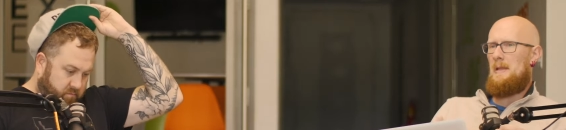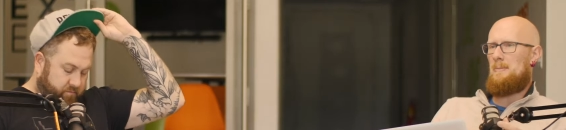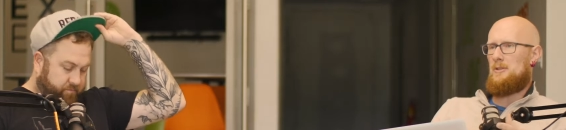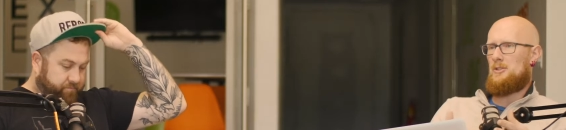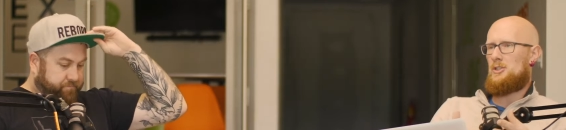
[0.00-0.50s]

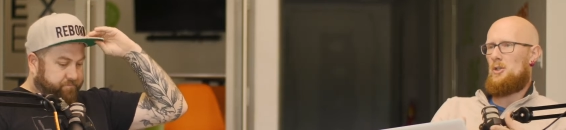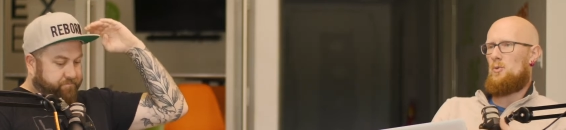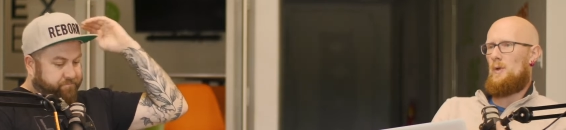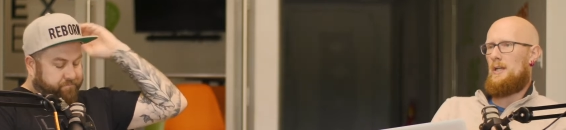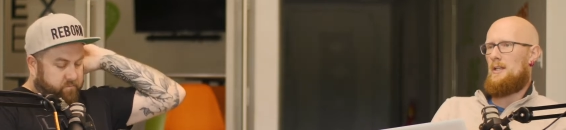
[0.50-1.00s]
Speaker 1: people so
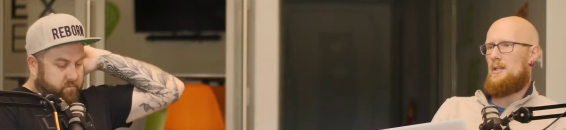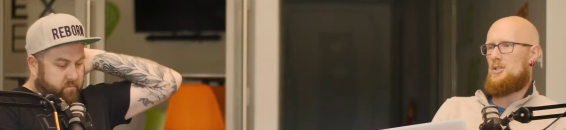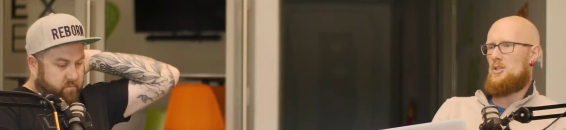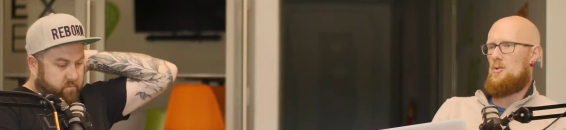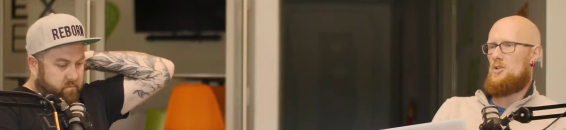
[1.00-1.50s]
readily
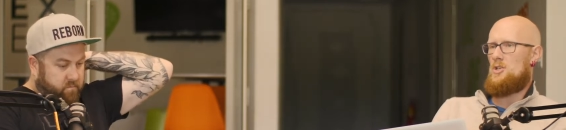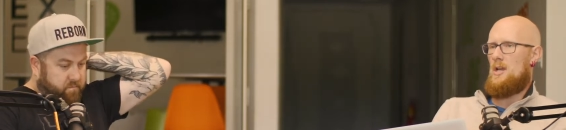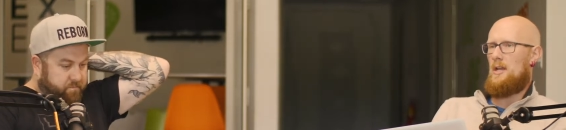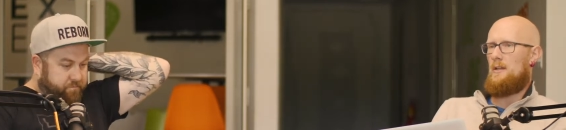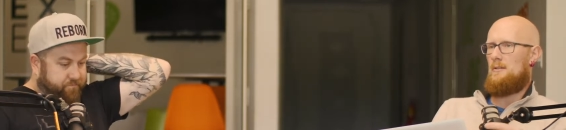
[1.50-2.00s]

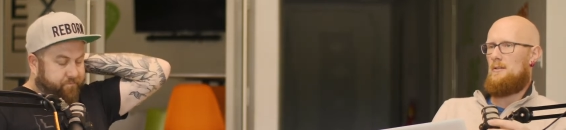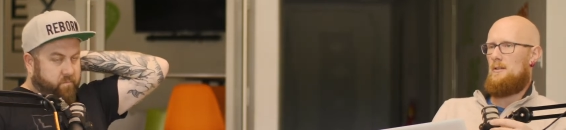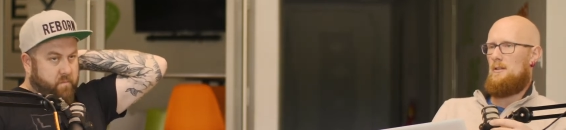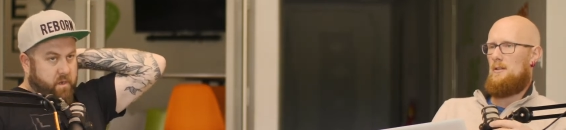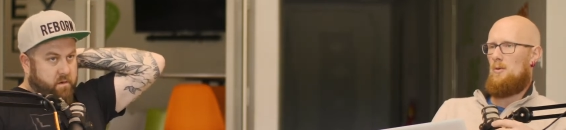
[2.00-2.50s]
associate
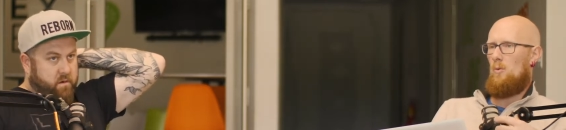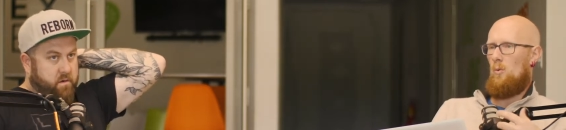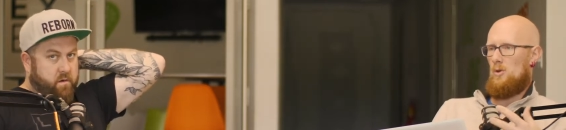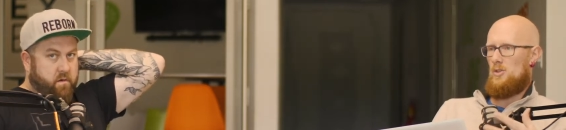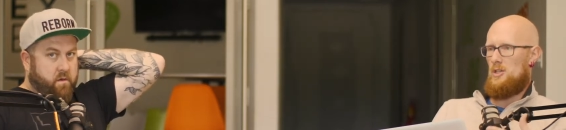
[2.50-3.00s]

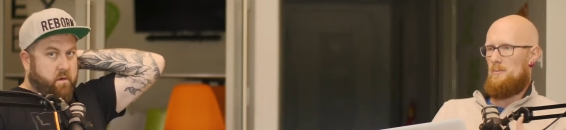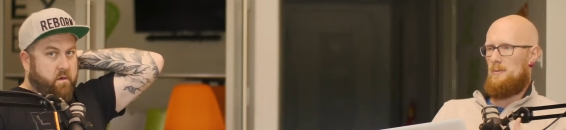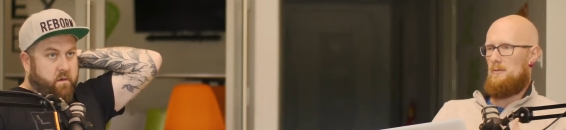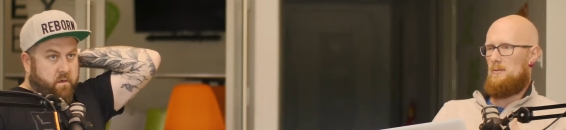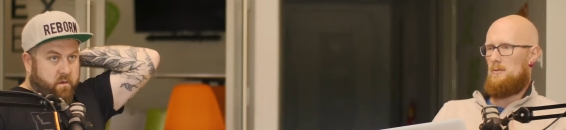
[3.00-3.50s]
worship
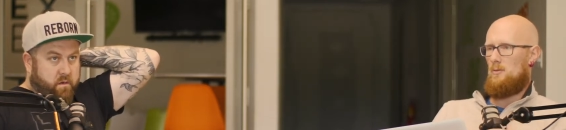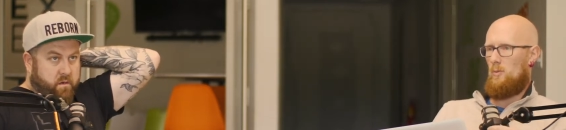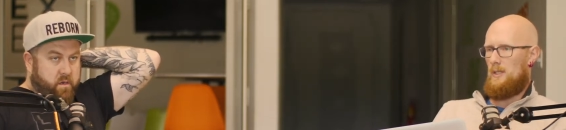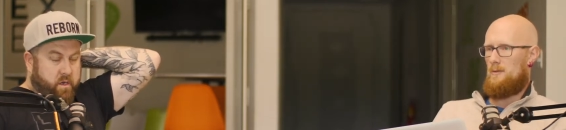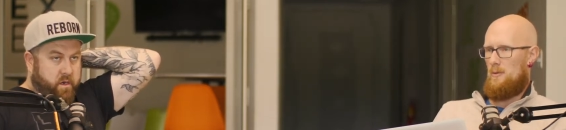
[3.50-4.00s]

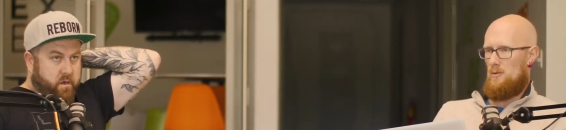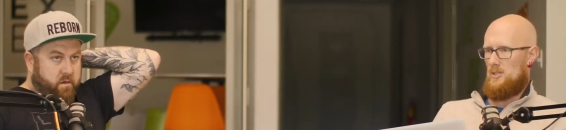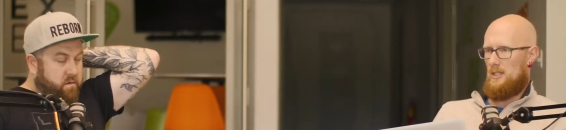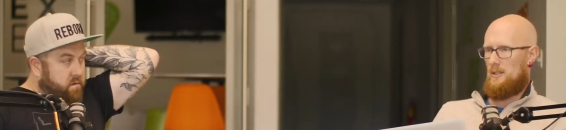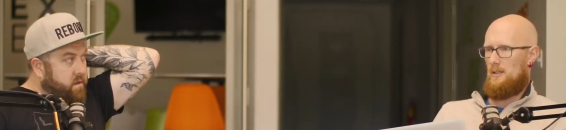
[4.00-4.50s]
with yeah.
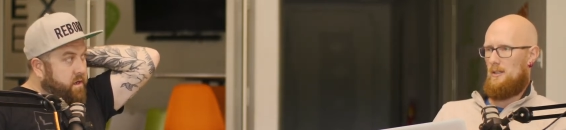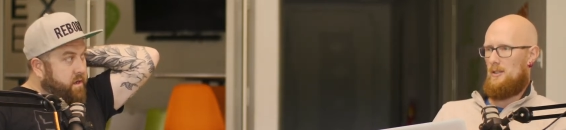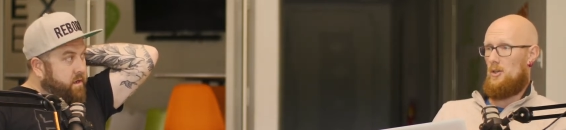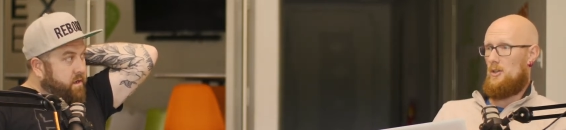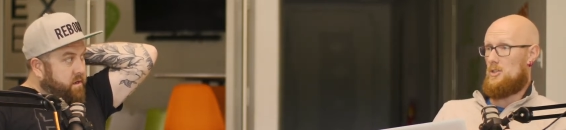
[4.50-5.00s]
music?
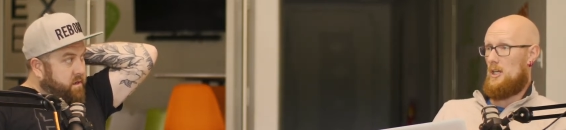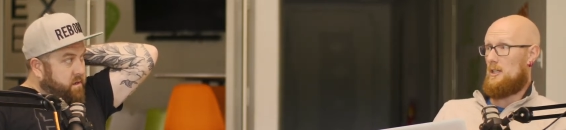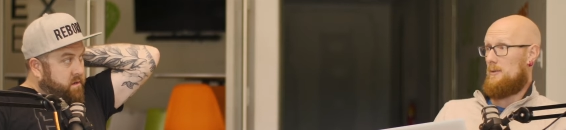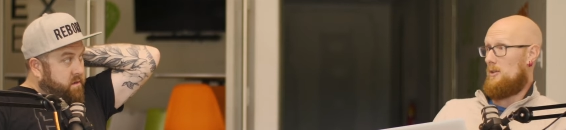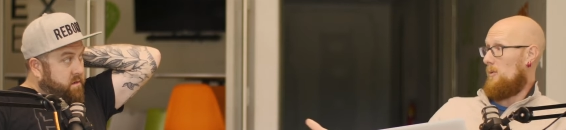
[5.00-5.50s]
You know, you
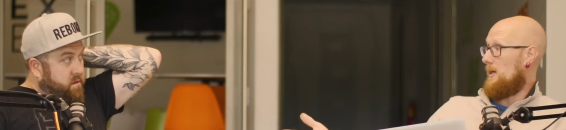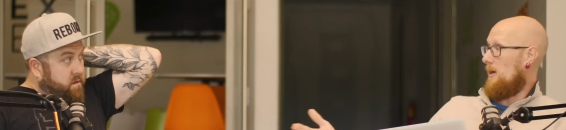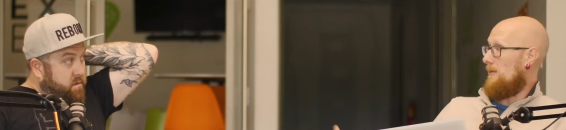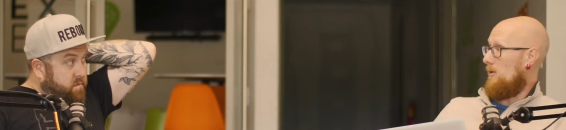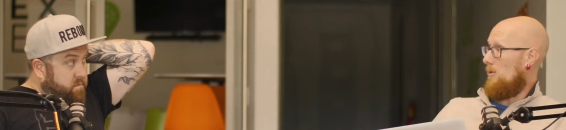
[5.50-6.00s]
talk, you know, we go
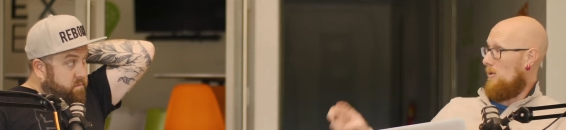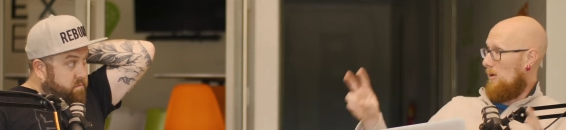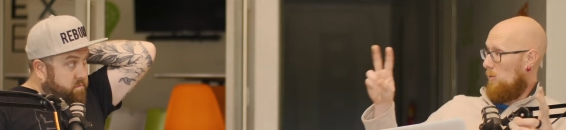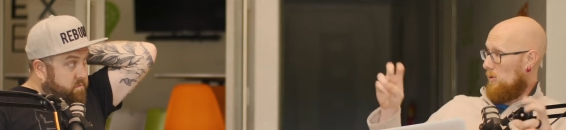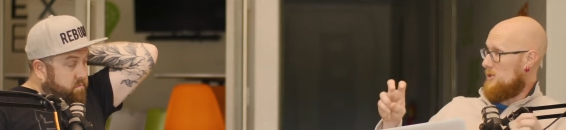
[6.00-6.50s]
have a,
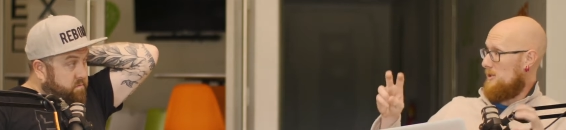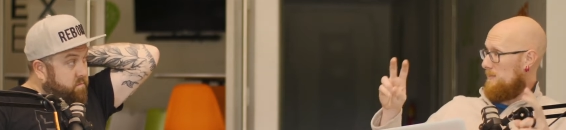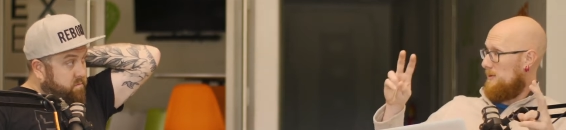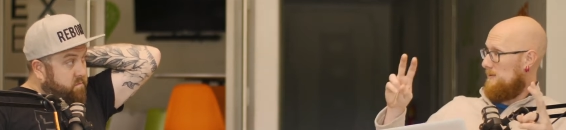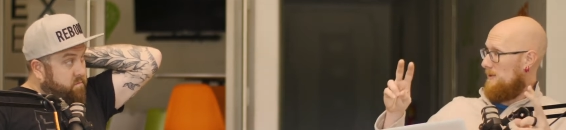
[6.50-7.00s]
a
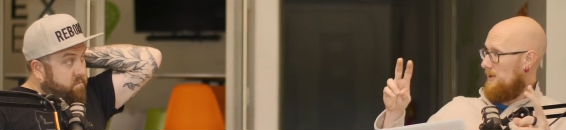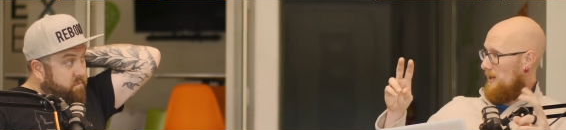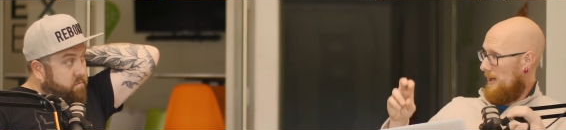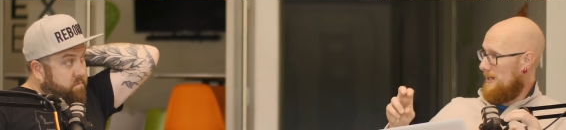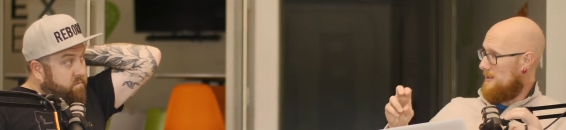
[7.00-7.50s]
worship
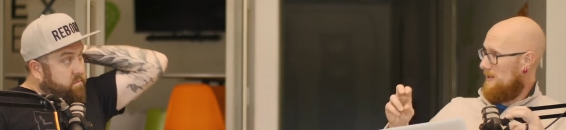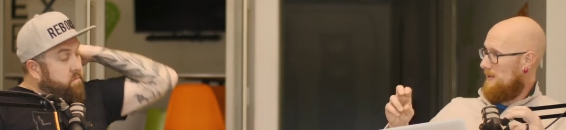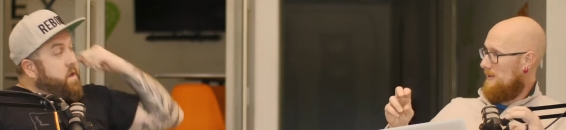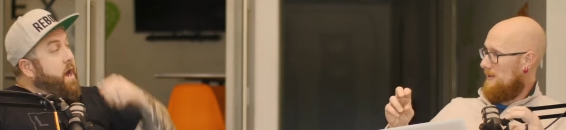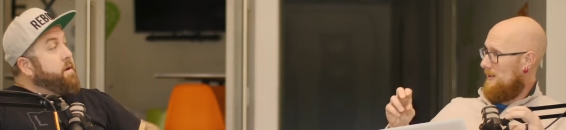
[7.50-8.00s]
night.
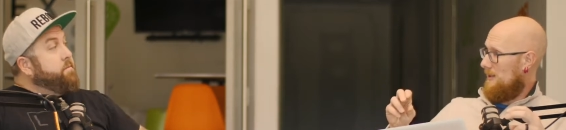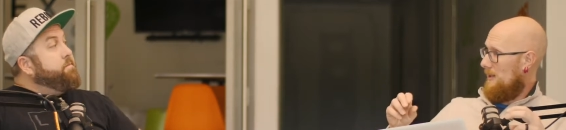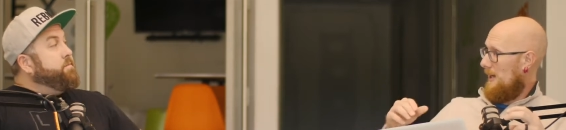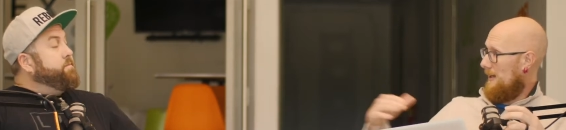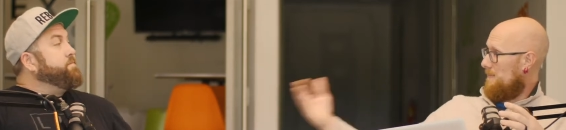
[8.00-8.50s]
Yeah.
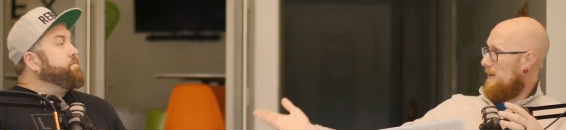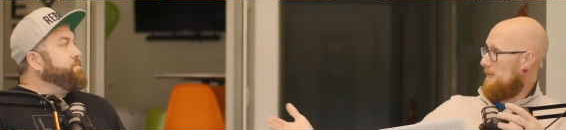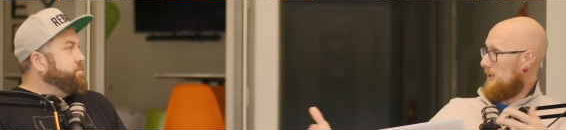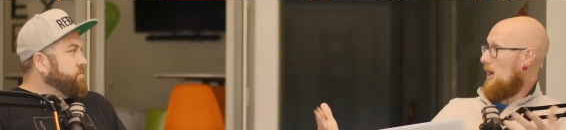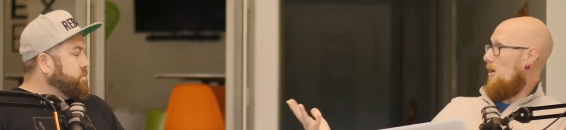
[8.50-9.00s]
And
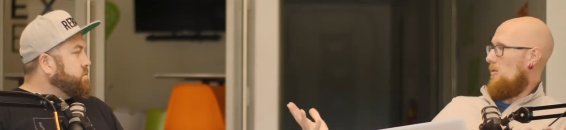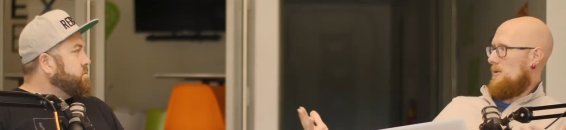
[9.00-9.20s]
people think, oh,